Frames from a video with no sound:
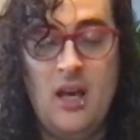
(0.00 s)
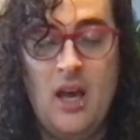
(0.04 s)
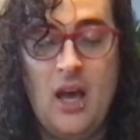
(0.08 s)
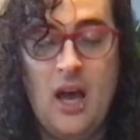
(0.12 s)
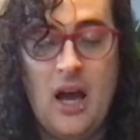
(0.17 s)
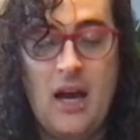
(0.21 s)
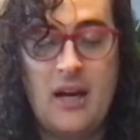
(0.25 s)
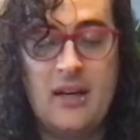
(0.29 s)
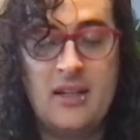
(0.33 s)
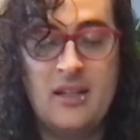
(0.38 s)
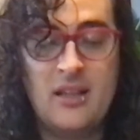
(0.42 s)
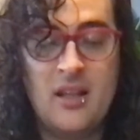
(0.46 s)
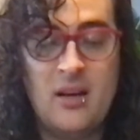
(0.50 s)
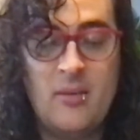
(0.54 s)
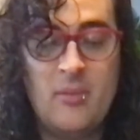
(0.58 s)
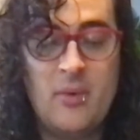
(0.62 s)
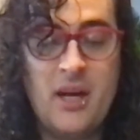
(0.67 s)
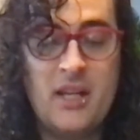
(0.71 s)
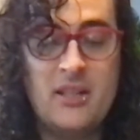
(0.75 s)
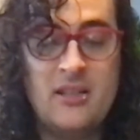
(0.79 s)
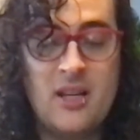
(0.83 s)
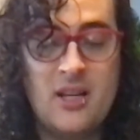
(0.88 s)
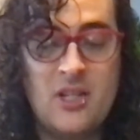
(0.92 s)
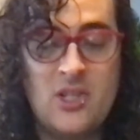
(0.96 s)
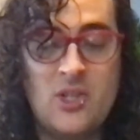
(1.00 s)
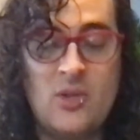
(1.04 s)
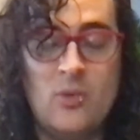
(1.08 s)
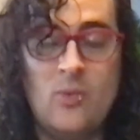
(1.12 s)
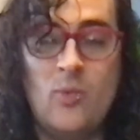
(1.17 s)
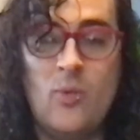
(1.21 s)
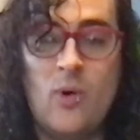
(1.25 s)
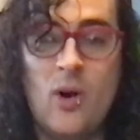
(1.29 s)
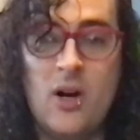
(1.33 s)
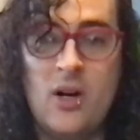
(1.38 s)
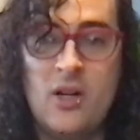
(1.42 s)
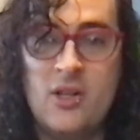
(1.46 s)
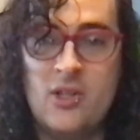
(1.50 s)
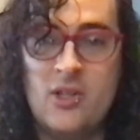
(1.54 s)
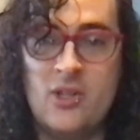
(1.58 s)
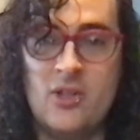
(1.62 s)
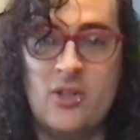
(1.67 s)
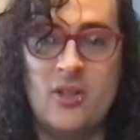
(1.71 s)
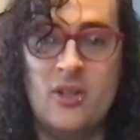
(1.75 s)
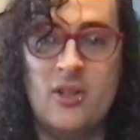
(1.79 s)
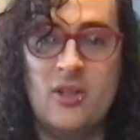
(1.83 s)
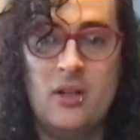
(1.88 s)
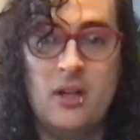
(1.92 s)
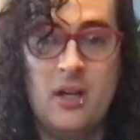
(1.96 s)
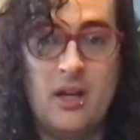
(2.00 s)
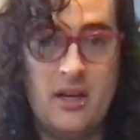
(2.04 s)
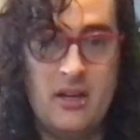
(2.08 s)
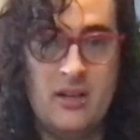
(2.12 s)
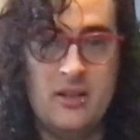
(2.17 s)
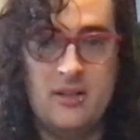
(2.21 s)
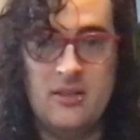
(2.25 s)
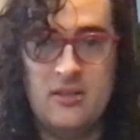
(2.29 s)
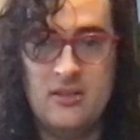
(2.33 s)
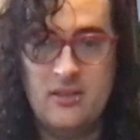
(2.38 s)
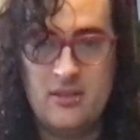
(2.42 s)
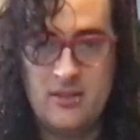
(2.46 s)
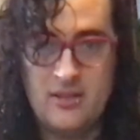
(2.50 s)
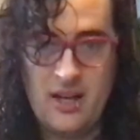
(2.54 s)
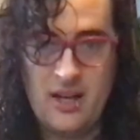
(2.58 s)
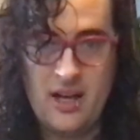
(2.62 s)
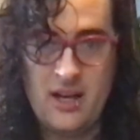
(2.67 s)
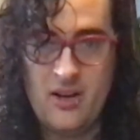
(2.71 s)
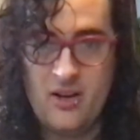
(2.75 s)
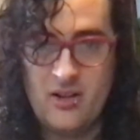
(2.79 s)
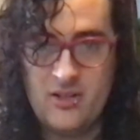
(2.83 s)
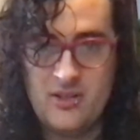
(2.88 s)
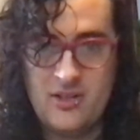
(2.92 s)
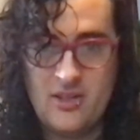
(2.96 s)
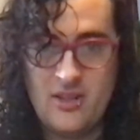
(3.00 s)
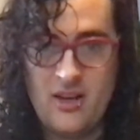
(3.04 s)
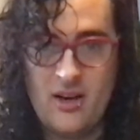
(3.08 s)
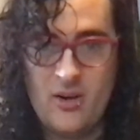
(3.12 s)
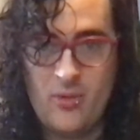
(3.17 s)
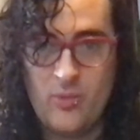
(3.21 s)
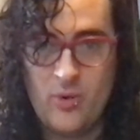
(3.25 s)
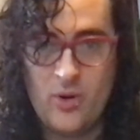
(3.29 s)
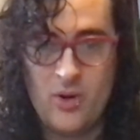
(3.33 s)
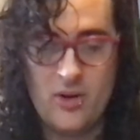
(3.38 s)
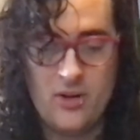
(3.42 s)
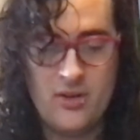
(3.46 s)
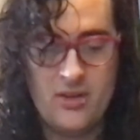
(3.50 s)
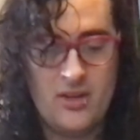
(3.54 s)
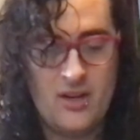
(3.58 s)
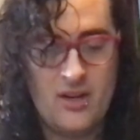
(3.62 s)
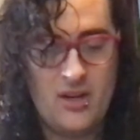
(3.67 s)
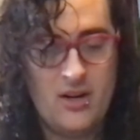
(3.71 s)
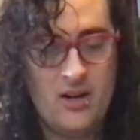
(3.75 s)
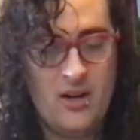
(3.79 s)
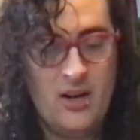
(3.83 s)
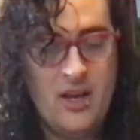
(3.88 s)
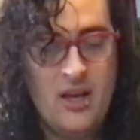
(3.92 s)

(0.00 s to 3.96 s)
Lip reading: I can let my attention wander, and hang on to that word there.